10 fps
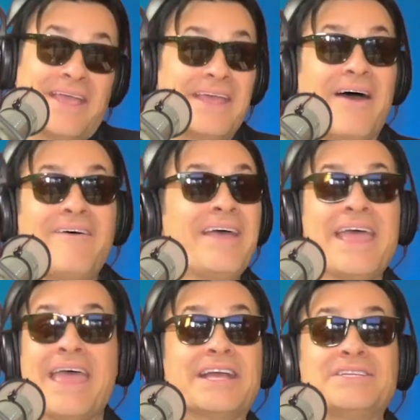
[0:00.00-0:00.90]
You know,
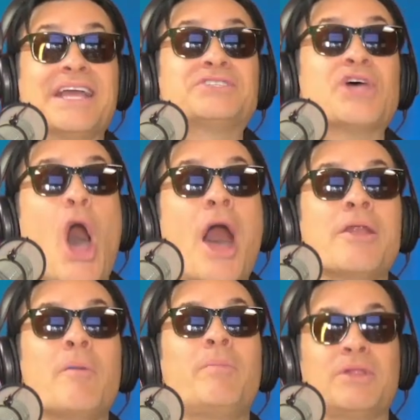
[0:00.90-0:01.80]
it's
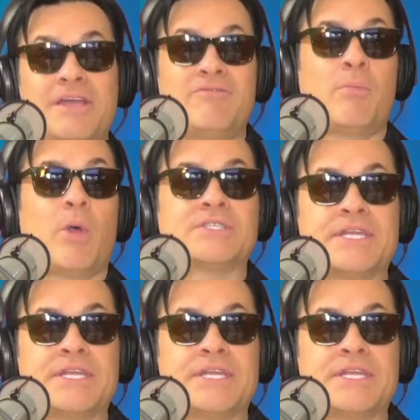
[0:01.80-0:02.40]
unbelievable.